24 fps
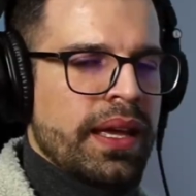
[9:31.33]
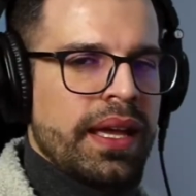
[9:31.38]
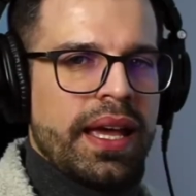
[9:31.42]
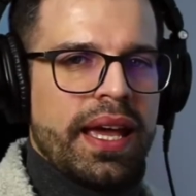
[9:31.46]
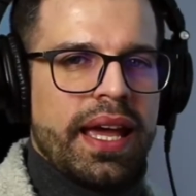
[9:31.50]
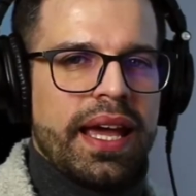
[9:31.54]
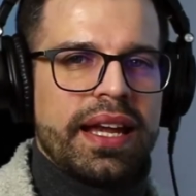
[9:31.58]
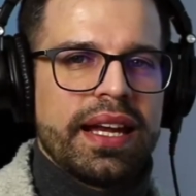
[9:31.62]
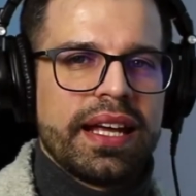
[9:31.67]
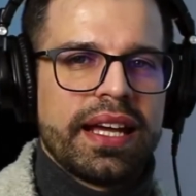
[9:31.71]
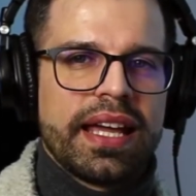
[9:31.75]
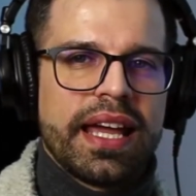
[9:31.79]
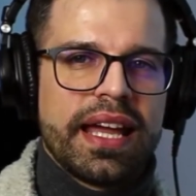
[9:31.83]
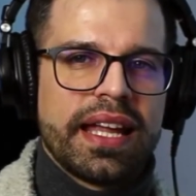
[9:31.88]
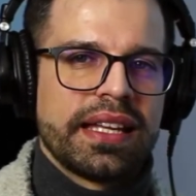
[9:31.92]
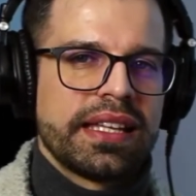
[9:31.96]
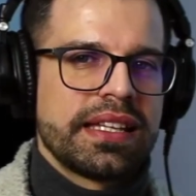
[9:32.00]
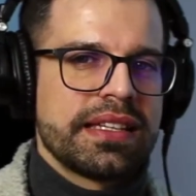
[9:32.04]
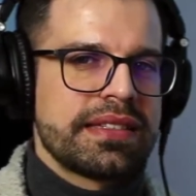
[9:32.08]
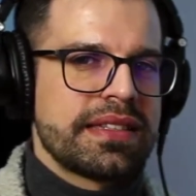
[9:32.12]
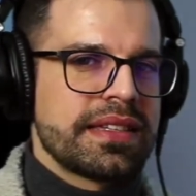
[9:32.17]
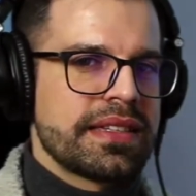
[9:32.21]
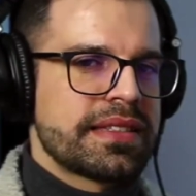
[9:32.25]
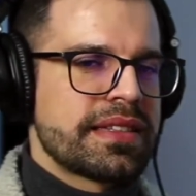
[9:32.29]
And again,
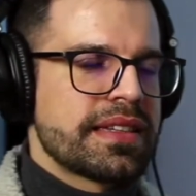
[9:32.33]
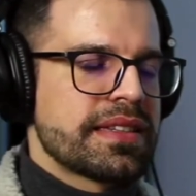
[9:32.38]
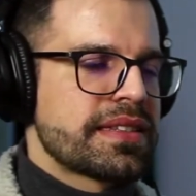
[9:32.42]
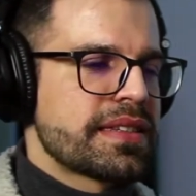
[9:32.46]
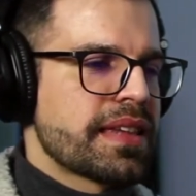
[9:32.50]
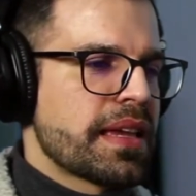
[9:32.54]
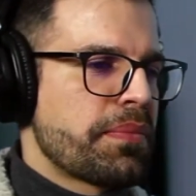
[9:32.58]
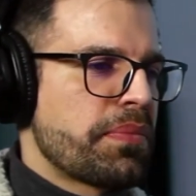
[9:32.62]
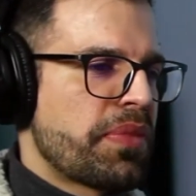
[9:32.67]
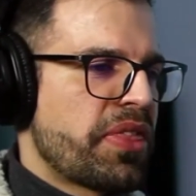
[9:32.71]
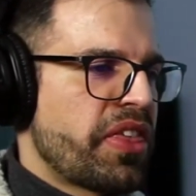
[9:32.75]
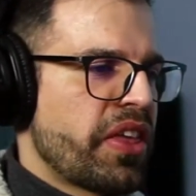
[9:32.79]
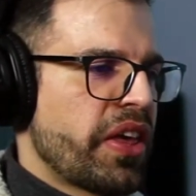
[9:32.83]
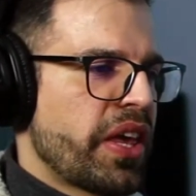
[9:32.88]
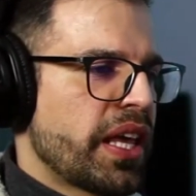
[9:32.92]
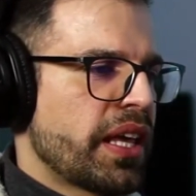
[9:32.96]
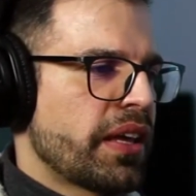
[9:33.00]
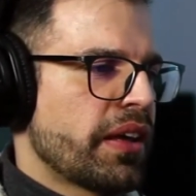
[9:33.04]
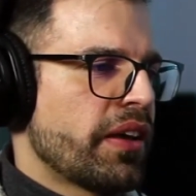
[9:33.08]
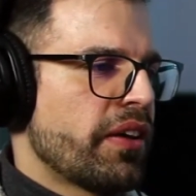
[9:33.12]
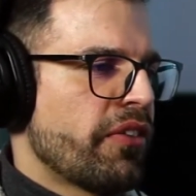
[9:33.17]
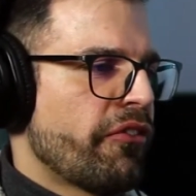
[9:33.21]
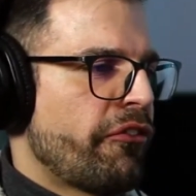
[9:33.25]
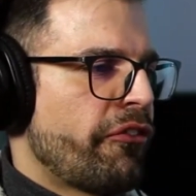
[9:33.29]
this is the same
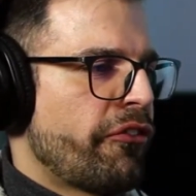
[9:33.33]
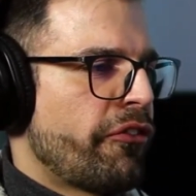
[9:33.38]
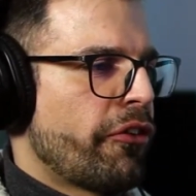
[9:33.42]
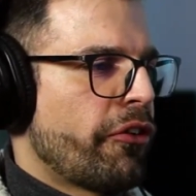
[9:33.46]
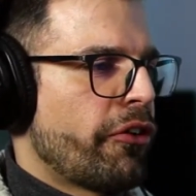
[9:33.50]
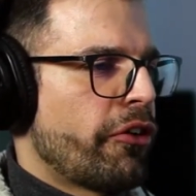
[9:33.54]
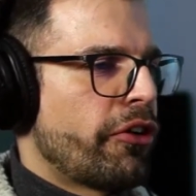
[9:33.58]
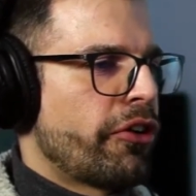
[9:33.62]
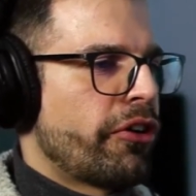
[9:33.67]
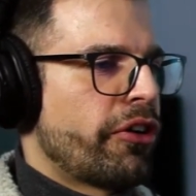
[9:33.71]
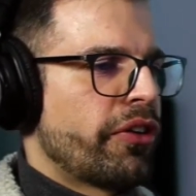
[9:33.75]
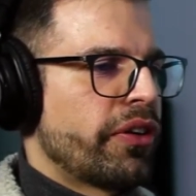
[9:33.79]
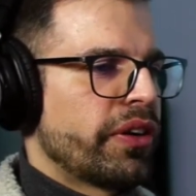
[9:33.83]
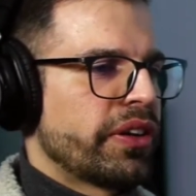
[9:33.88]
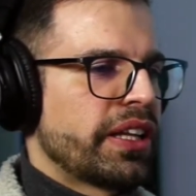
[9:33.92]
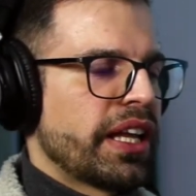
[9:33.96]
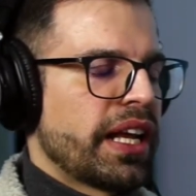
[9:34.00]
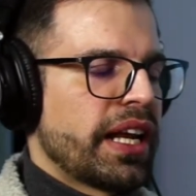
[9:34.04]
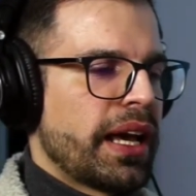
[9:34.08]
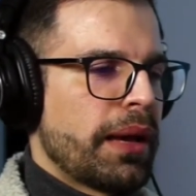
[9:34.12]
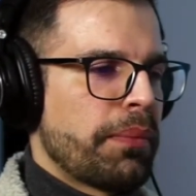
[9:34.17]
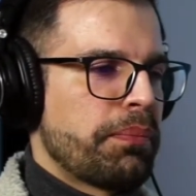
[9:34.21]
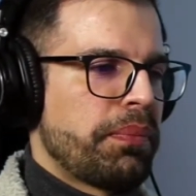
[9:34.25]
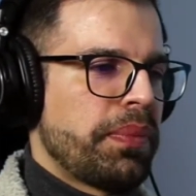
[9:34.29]
thing that
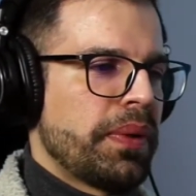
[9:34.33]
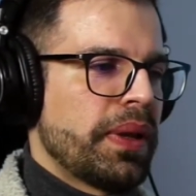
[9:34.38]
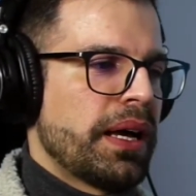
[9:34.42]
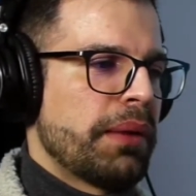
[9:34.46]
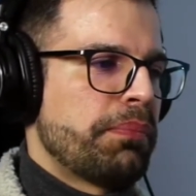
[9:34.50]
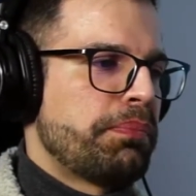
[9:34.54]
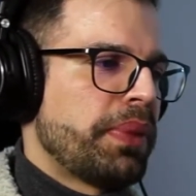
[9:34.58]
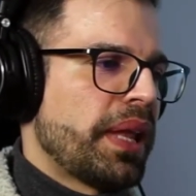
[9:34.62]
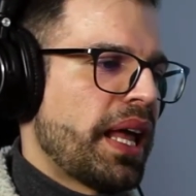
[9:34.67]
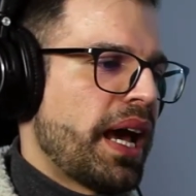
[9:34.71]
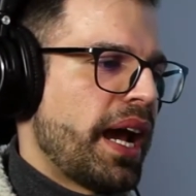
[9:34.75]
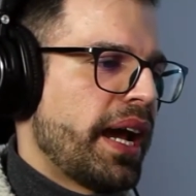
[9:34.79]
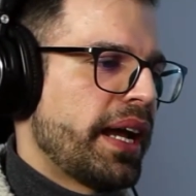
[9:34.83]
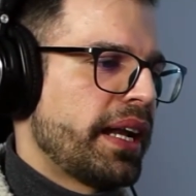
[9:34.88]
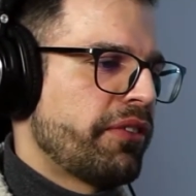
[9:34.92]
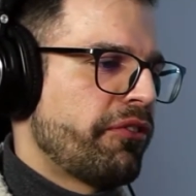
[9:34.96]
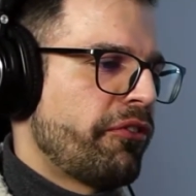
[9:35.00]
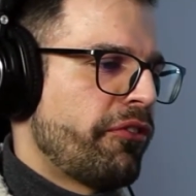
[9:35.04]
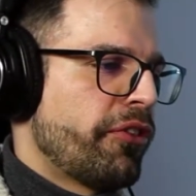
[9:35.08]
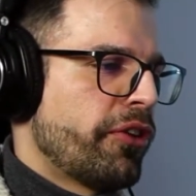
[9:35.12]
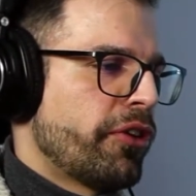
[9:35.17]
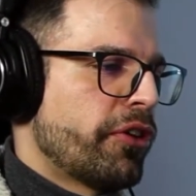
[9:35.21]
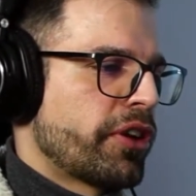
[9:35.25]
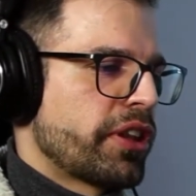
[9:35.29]
I applied
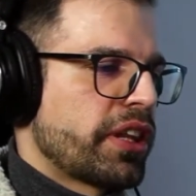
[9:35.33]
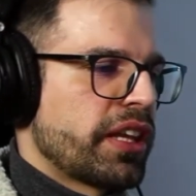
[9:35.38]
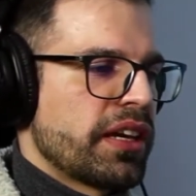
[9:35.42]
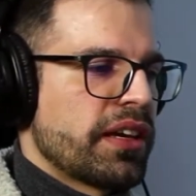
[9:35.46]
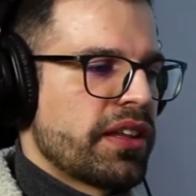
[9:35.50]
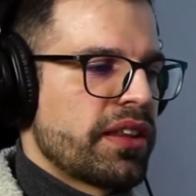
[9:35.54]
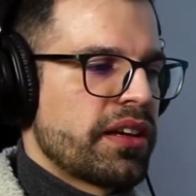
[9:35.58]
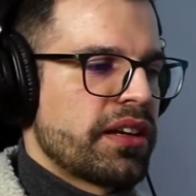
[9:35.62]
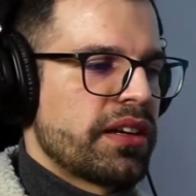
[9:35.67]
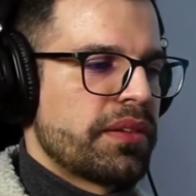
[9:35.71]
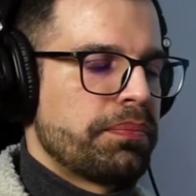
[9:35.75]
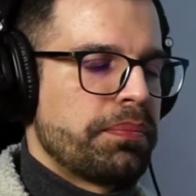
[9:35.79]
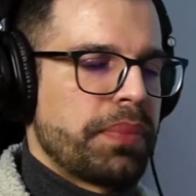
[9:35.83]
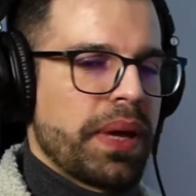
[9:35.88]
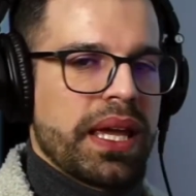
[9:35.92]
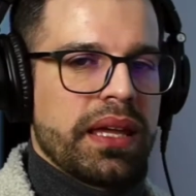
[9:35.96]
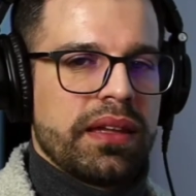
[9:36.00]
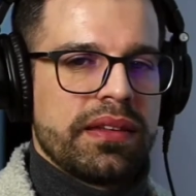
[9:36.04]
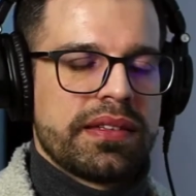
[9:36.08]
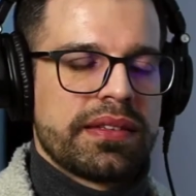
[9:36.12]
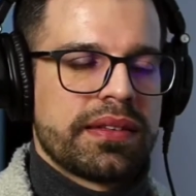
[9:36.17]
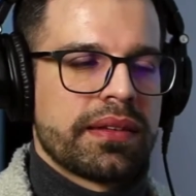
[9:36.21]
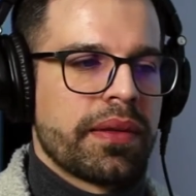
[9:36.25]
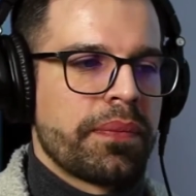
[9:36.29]
for the other
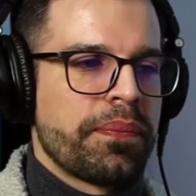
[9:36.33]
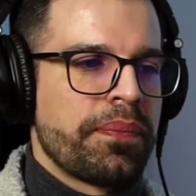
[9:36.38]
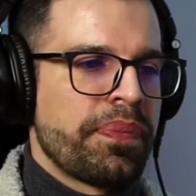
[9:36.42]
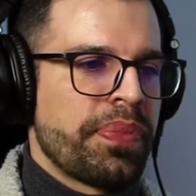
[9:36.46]
bass.